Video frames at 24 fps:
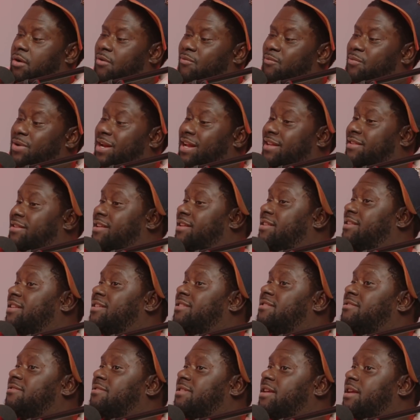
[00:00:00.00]
But I did
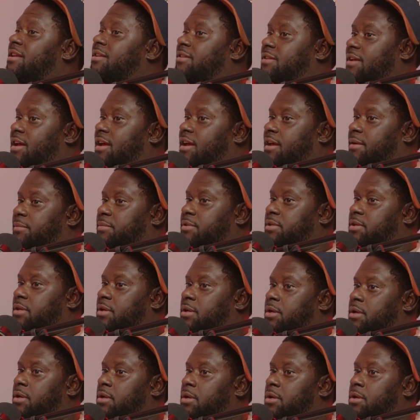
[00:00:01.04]
this 10 times.
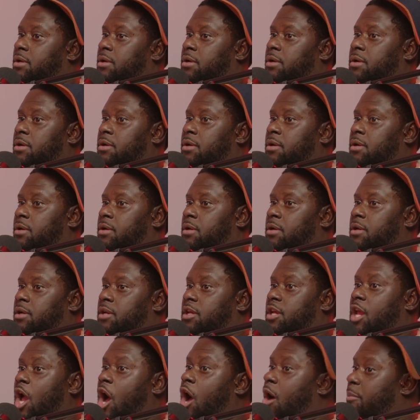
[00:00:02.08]

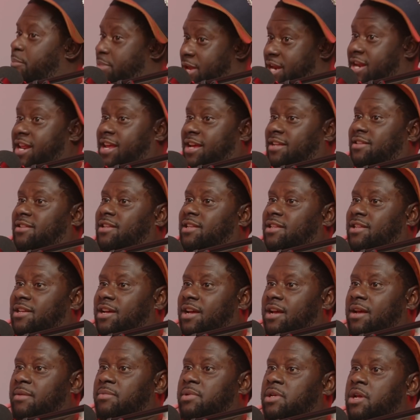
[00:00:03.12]
Y'all been here ten
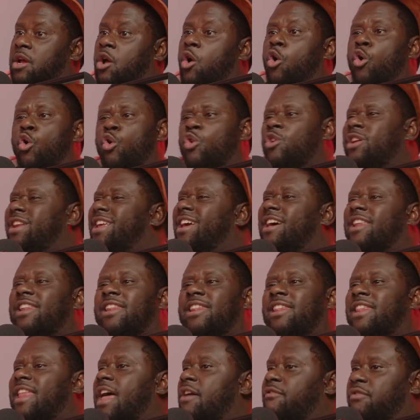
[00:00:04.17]
times. On the
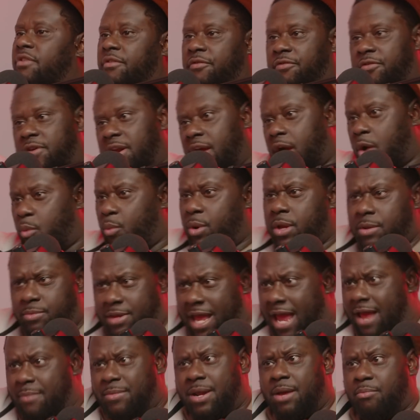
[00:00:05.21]
eleventh, nigga, we
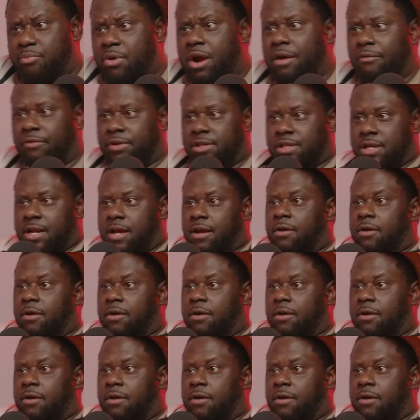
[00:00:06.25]
damn near brothers now.